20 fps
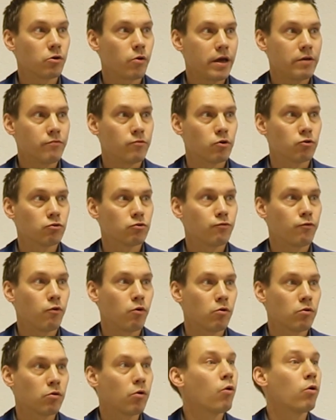gravers
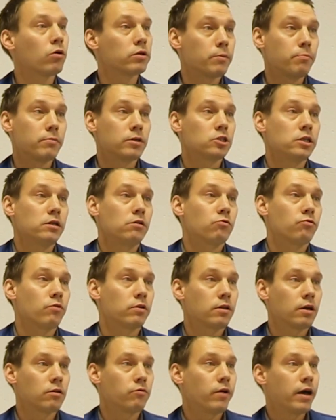for all the machines
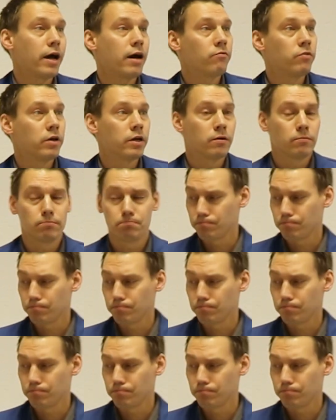that we have here.